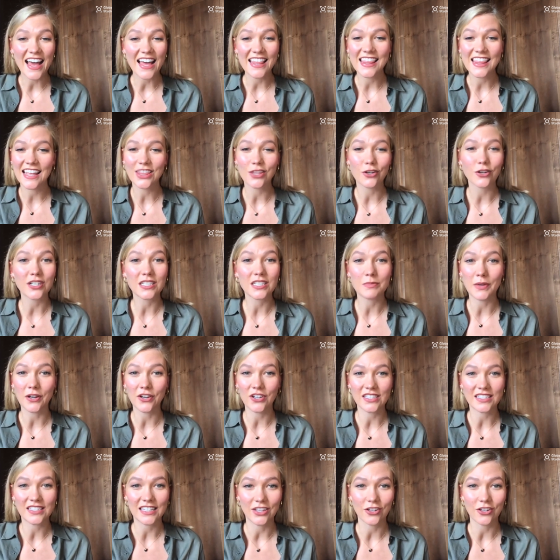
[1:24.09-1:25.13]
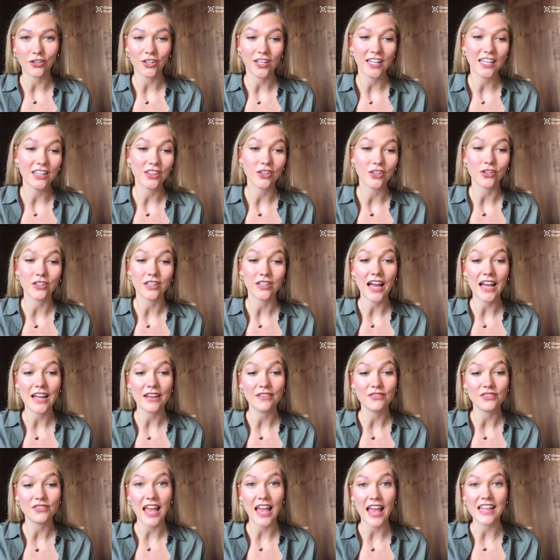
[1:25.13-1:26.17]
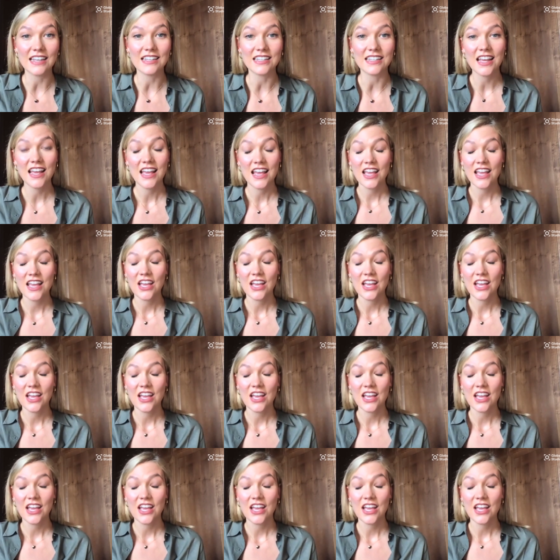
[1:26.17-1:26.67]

that they're experiencing in their in their lives and